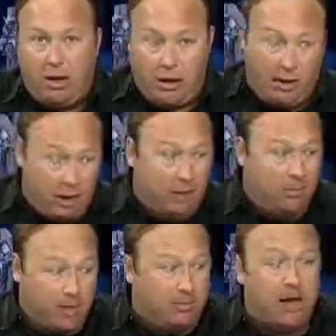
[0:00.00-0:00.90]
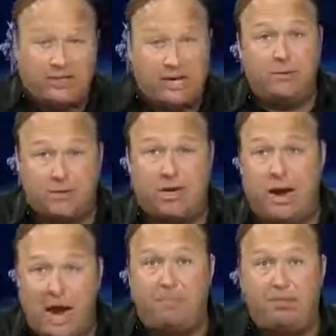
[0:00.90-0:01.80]
I mean, I'm not saying this is
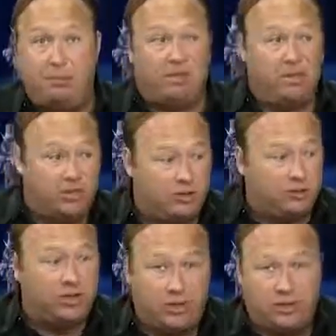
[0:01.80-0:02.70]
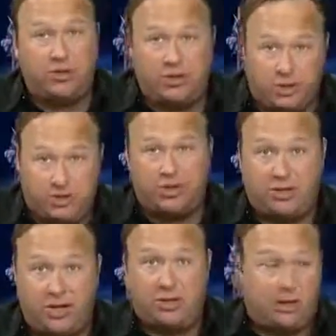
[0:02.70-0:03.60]
going to happen, but this
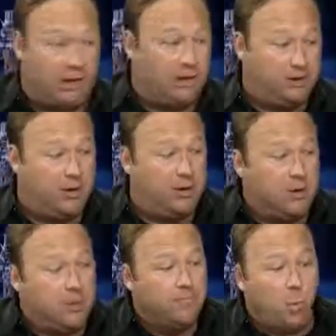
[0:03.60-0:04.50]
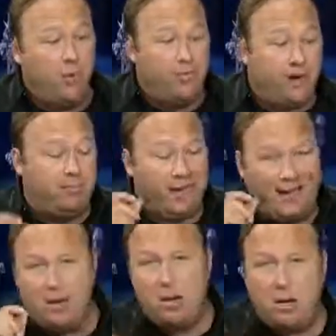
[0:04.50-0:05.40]
is getting close. With them
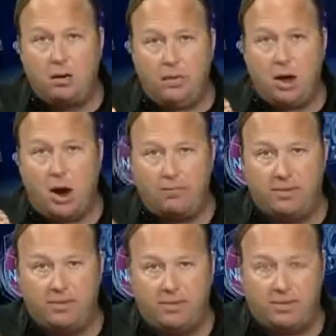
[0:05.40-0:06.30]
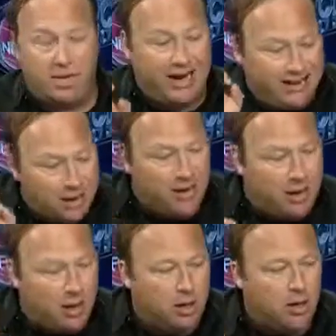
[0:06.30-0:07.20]
ending the armistice,
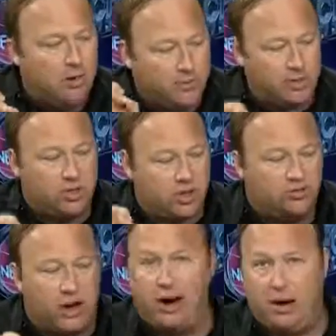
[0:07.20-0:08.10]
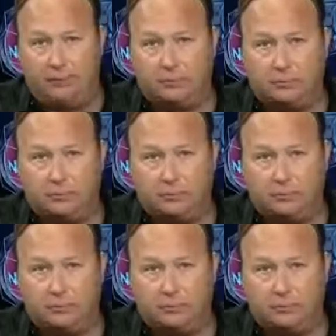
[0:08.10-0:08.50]
ending the ceasefire.